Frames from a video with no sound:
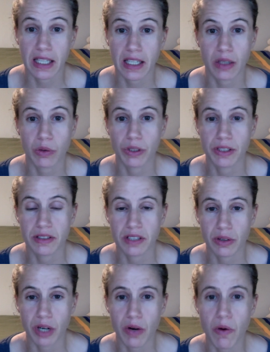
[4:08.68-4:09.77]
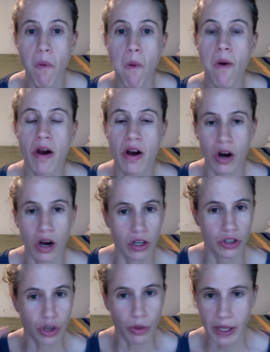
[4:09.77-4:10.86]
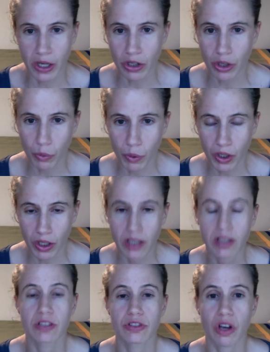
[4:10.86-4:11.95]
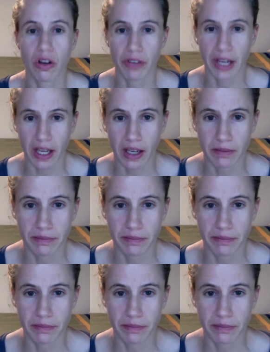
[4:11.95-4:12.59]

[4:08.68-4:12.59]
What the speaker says: it equal to 0, showing all your work, solving it.